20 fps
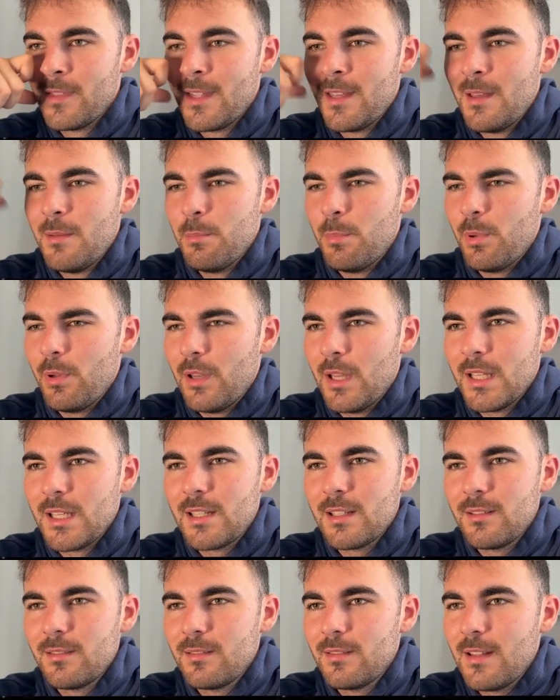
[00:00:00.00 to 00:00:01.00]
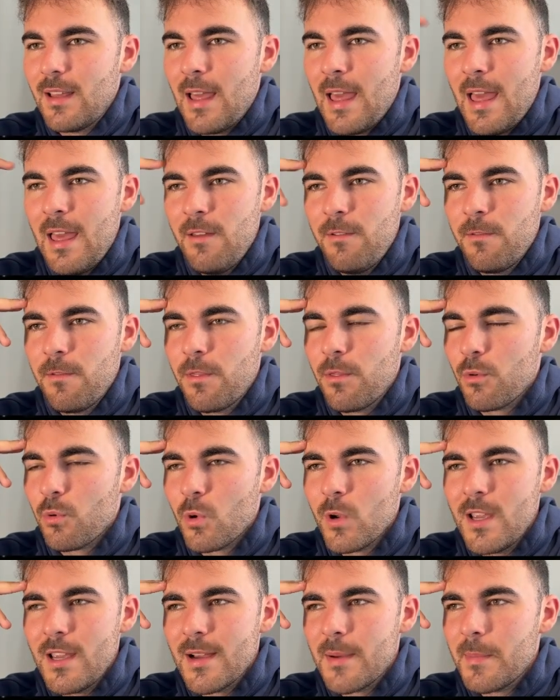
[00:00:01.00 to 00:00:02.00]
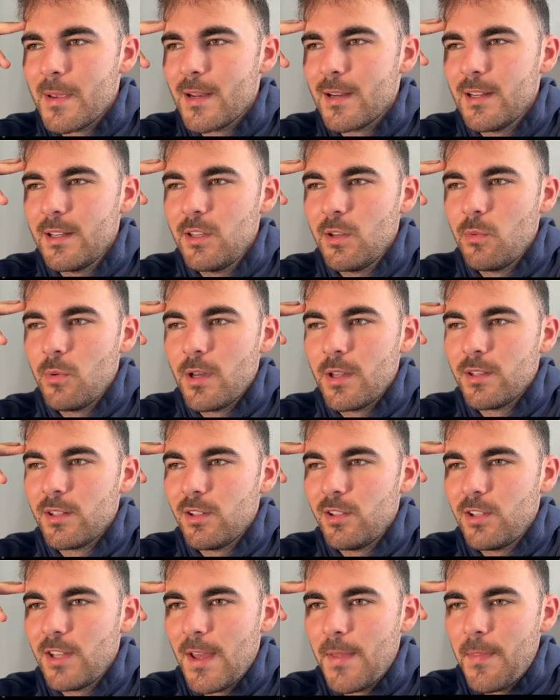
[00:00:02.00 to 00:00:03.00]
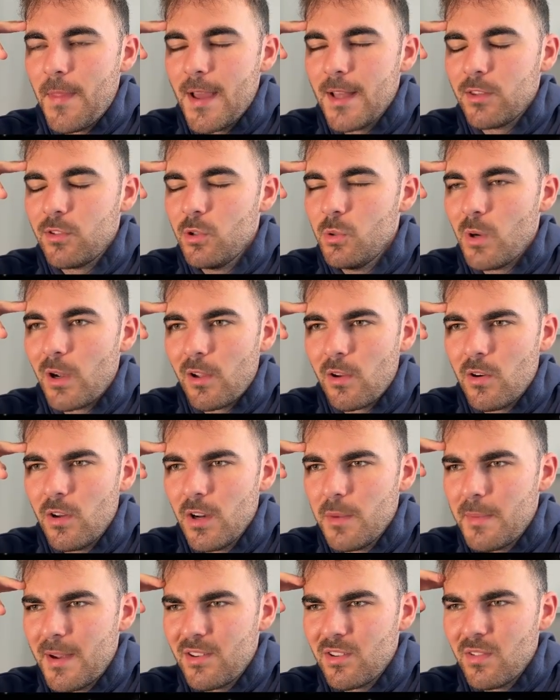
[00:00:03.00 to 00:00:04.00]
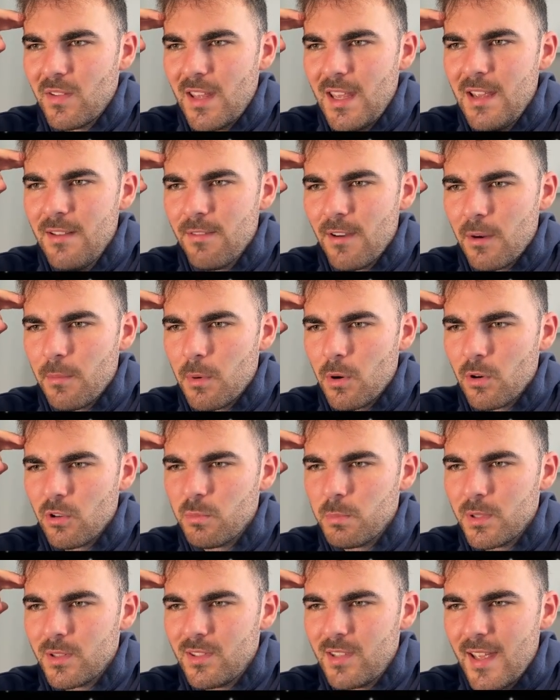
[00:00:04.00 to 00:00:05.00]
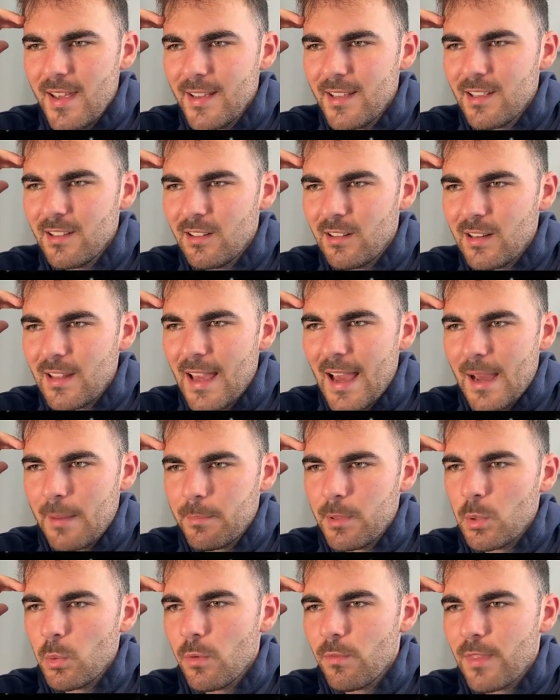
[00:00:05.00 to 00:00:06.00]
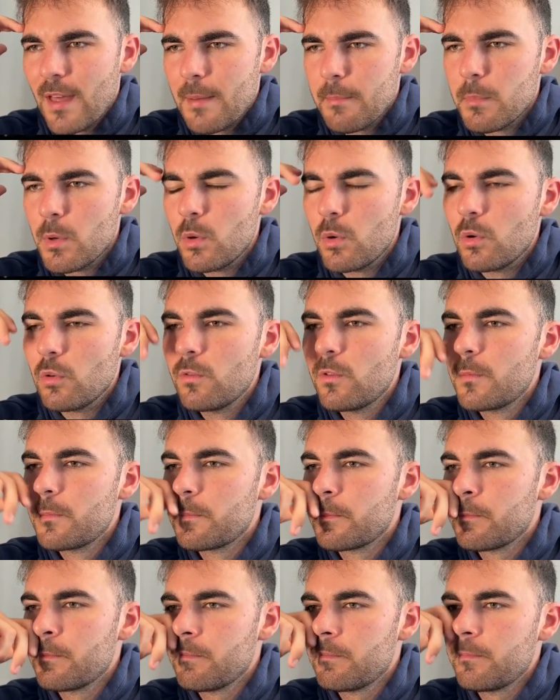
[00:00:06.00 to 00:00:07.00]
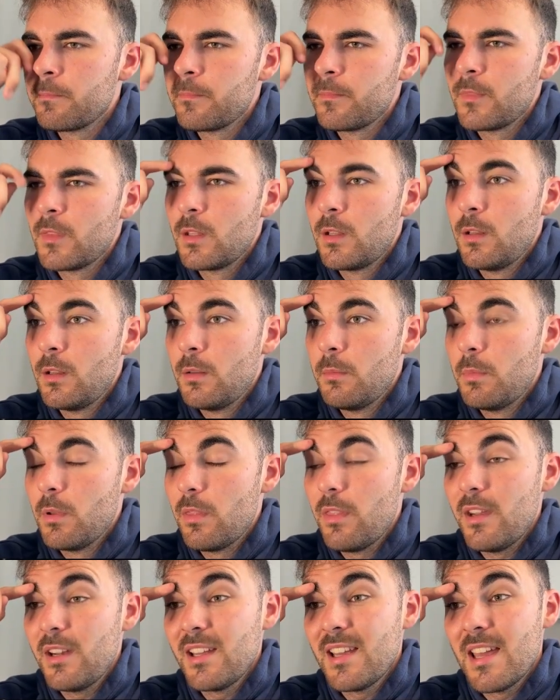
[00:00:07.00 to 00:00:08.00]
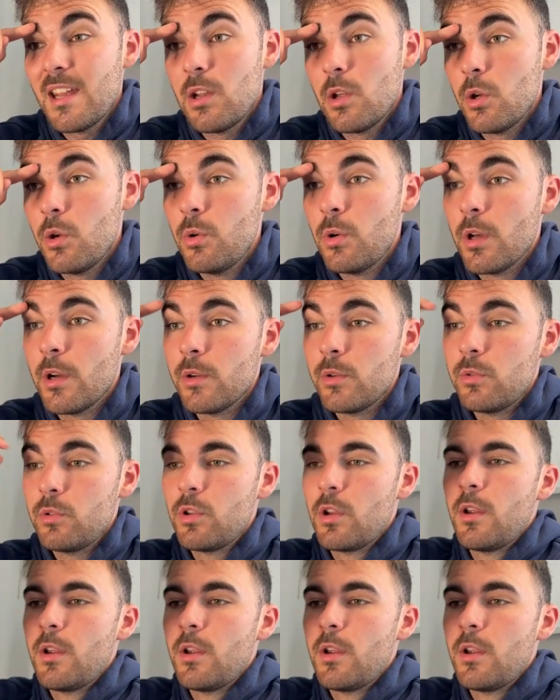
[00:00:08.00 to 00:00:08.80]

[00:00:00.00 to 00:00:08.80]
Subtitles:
But like, f3, I mean, I don't understand that at all. I can't imagine the eval bar is particularly happy with that move. But then again, who knows?